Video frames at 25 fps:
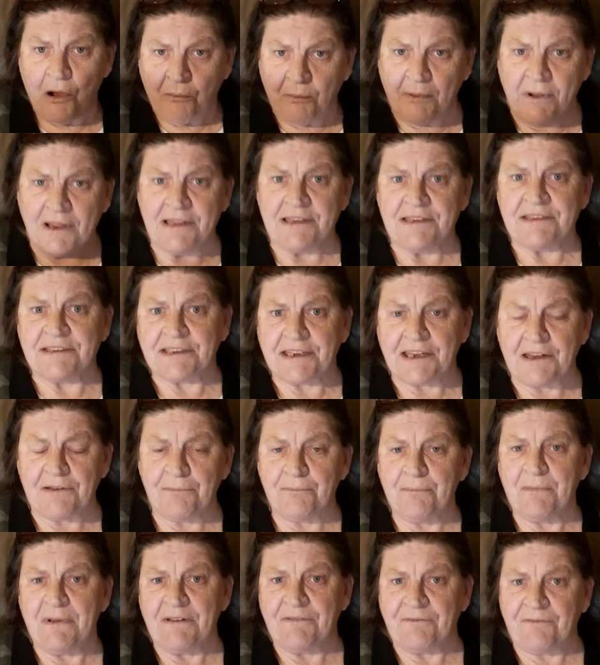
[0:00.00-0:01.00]
Wins
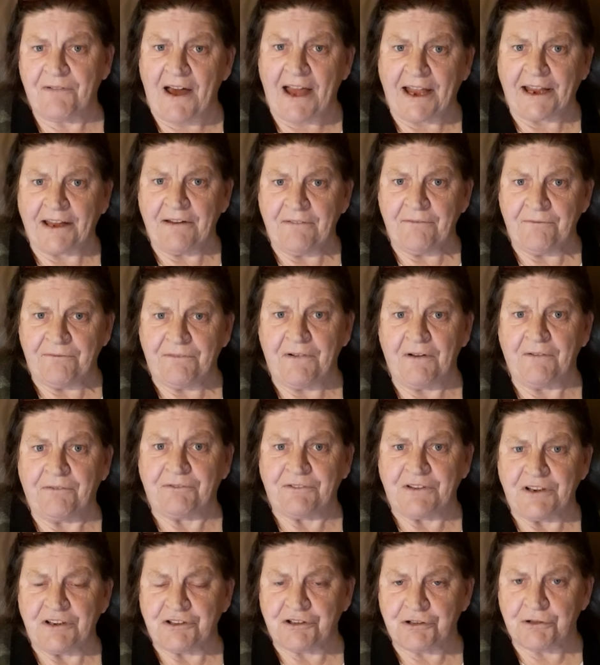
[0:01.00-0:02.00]
give me fucking
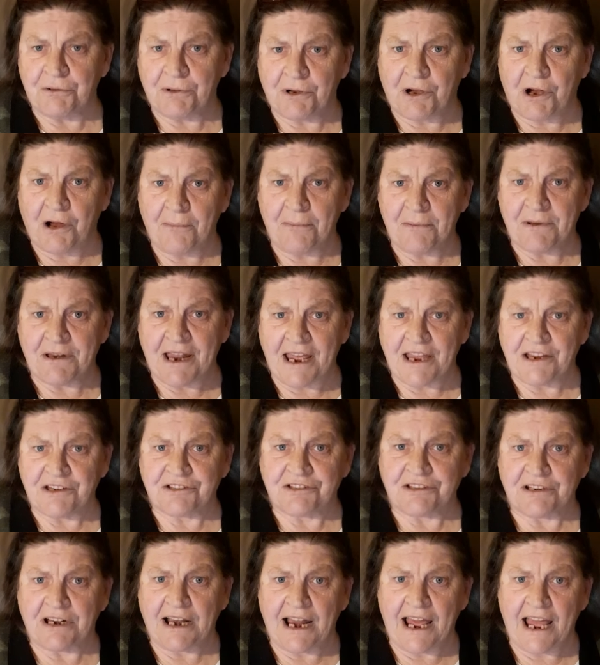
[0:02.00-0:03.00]
52
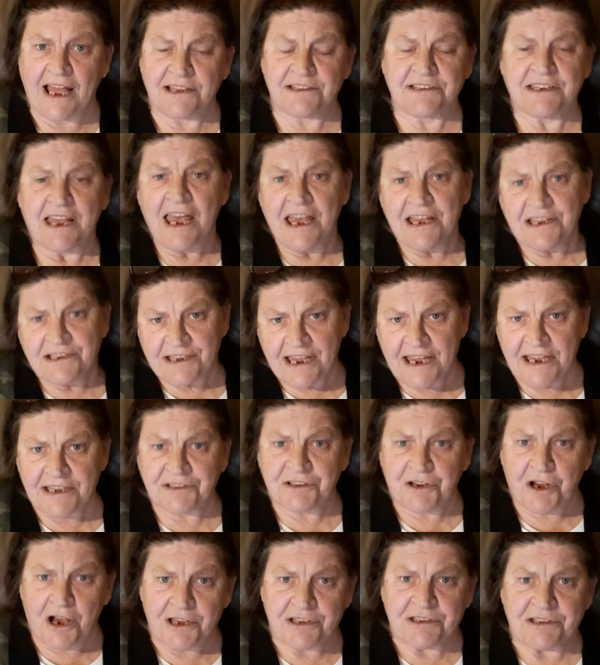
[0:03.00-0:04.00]
accommodation allowance, so that's
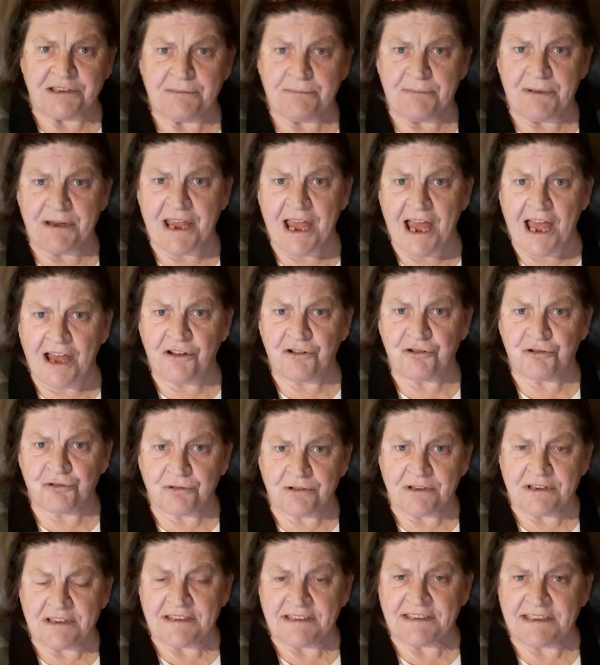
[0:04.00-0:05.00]
costing me
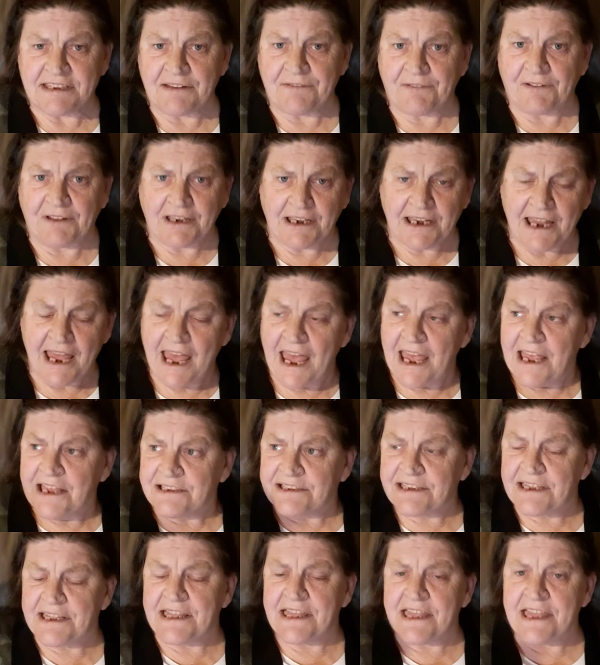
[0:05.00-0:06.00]
107.
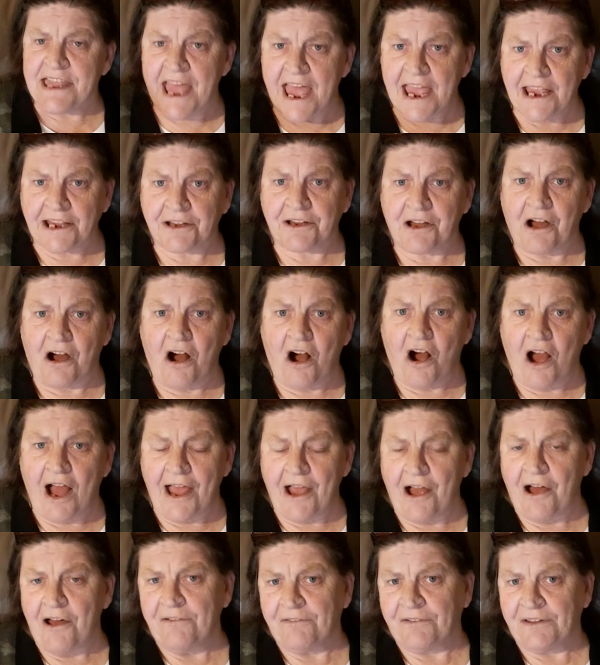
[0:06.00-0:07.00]
So that
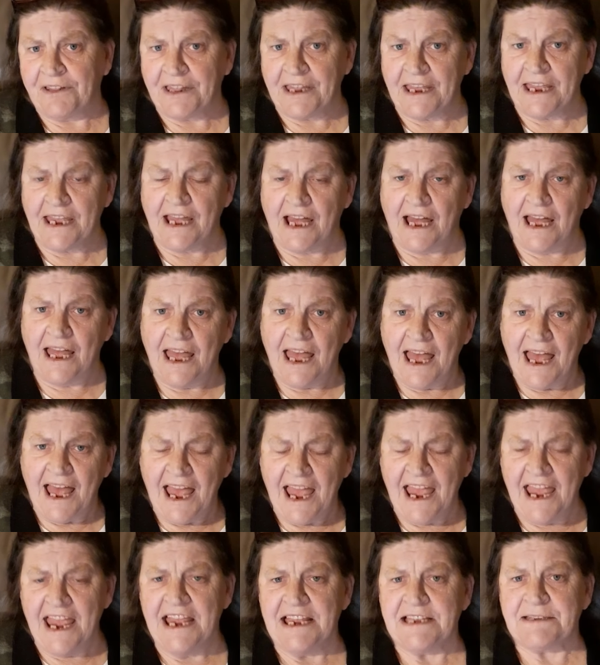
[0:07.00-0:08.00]
guy over there,
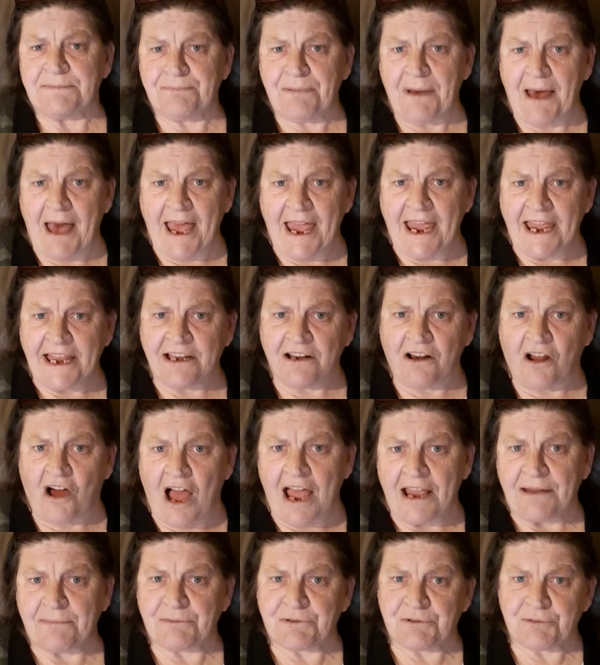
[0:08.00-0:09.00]
he's paid
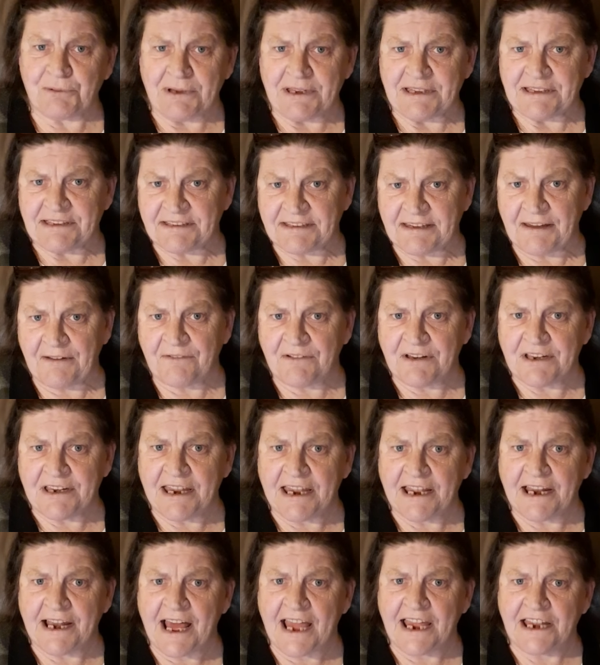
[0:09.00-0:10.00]
like between
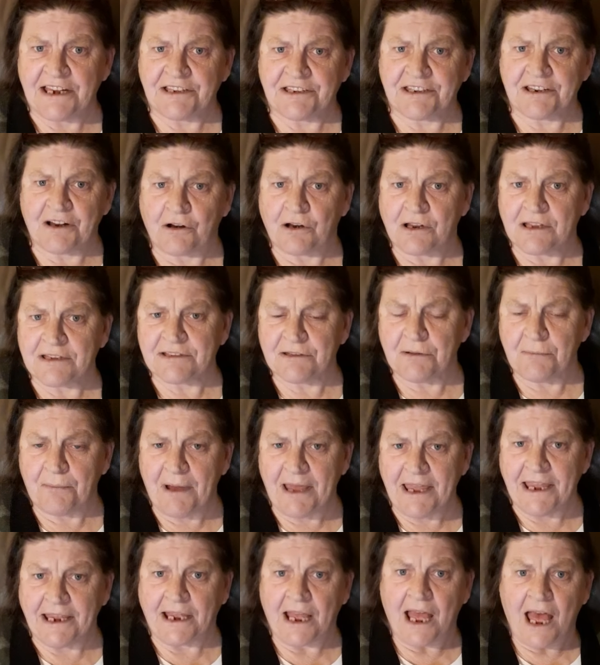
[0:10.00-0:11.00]
$70 and $80 a
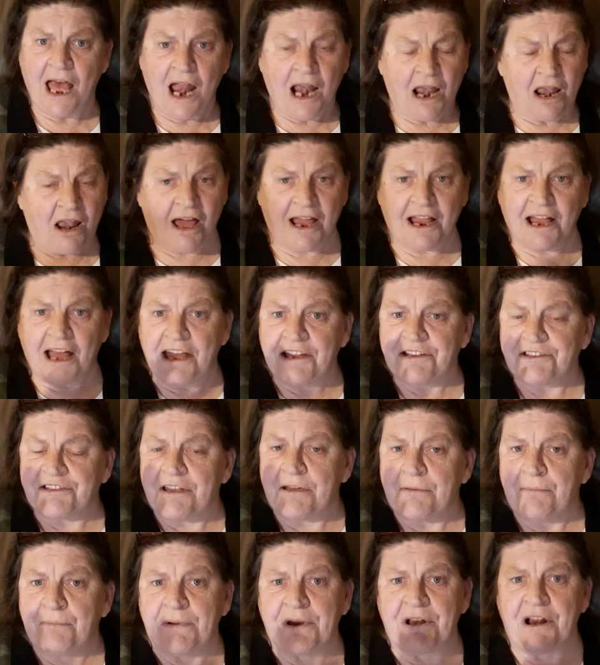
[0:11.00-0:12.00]
week. Like I
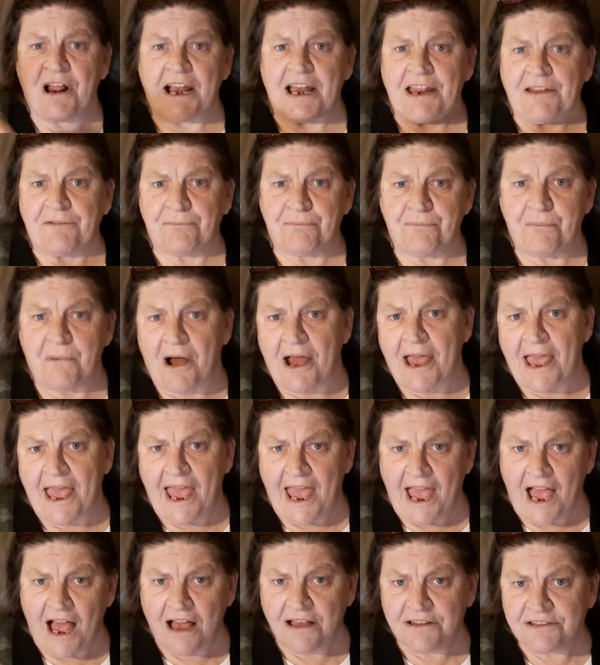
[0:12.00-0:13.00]
did when I left my
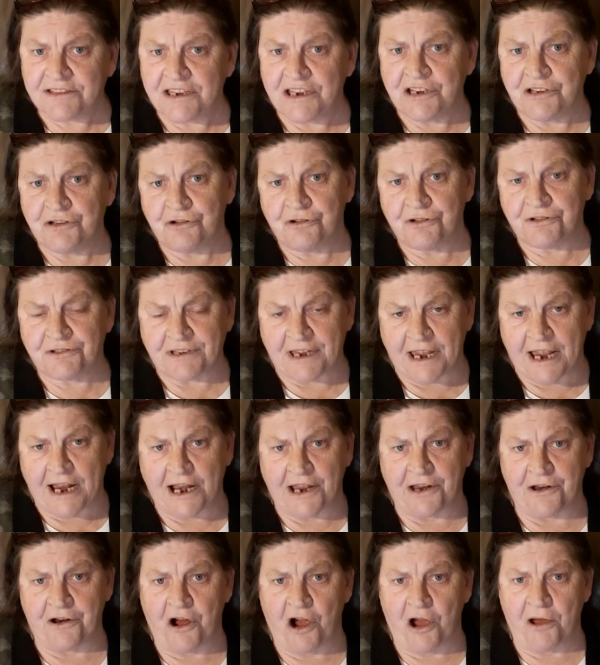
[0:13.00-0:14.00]
housing New
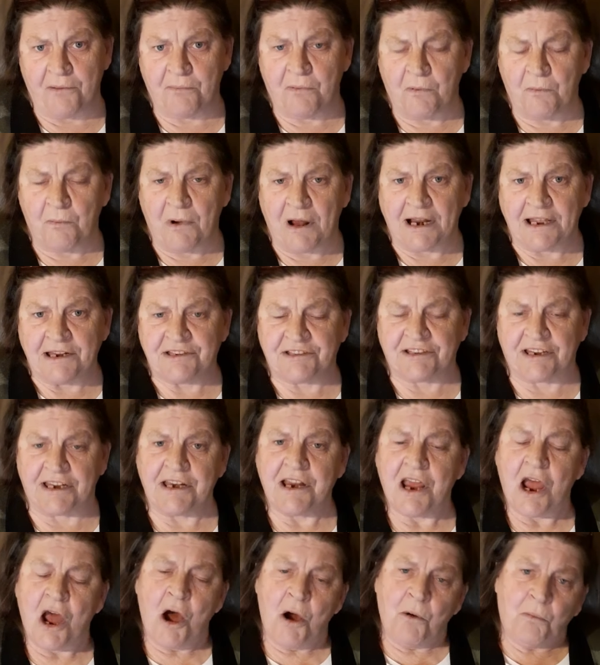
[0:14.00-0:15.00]
Zealand home in
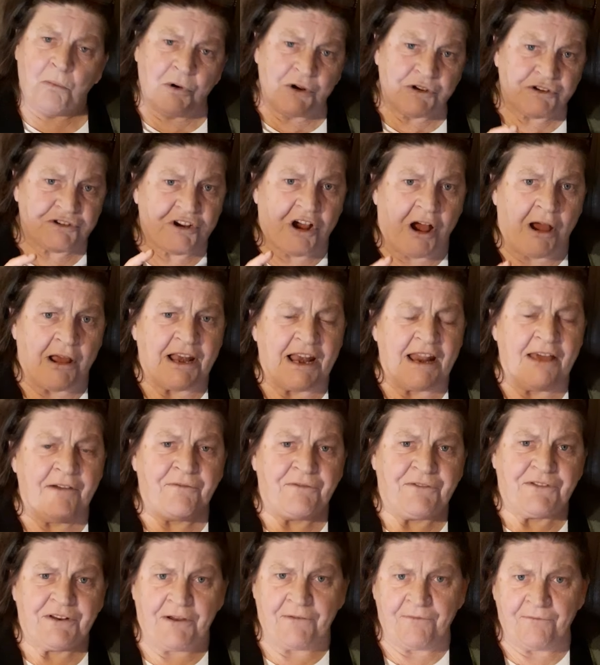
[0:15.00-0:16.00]
Wellington, which I
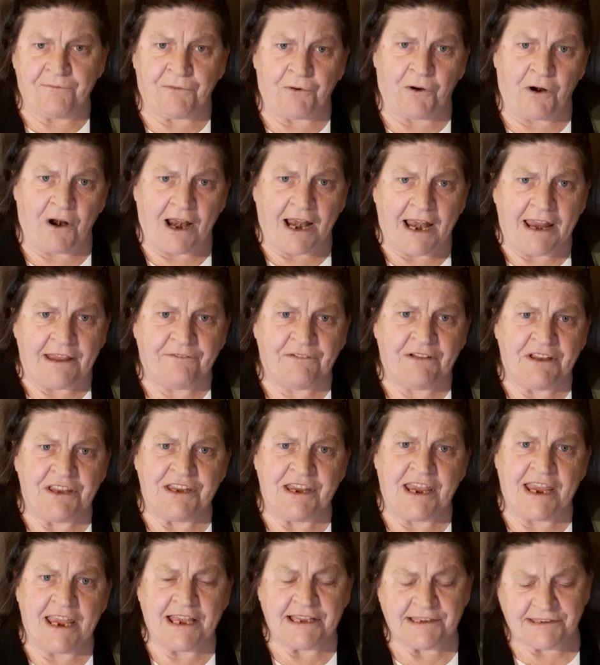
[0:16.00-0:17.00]
lived in for 11
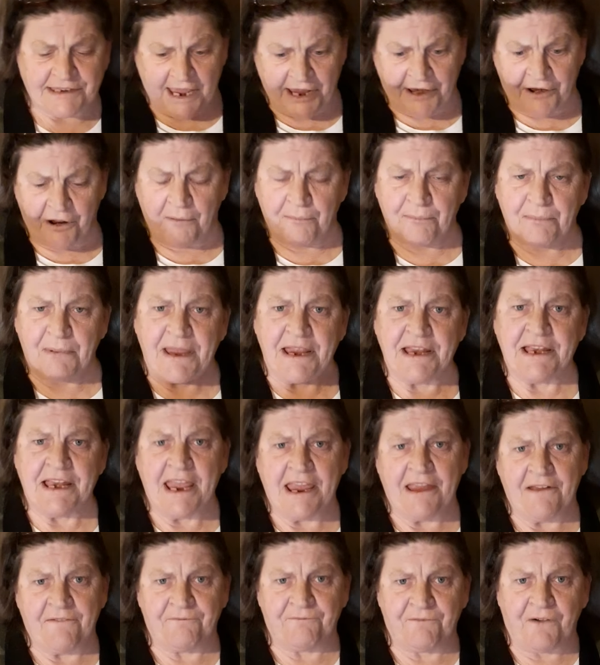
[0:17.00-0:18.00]
years and I've been
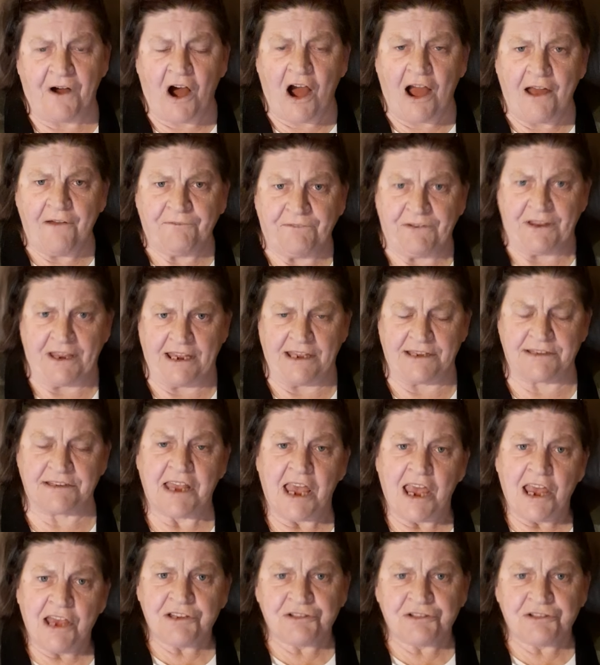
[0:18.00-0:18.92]
here 5 years.